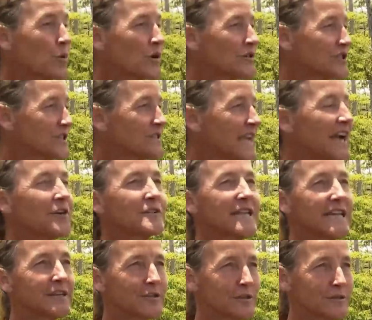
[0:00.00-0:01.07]
We're just
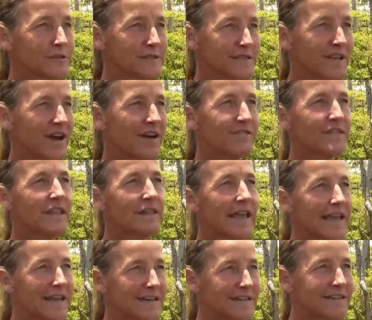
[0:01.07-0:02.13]
caretakers of the
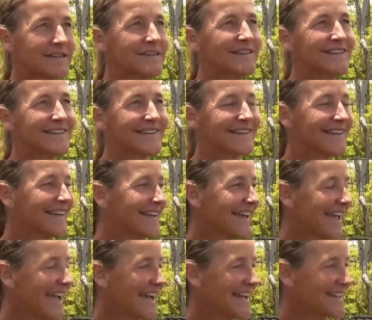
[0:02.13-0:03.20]
land,
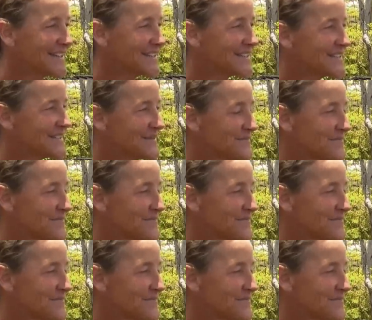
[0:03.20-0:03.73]
and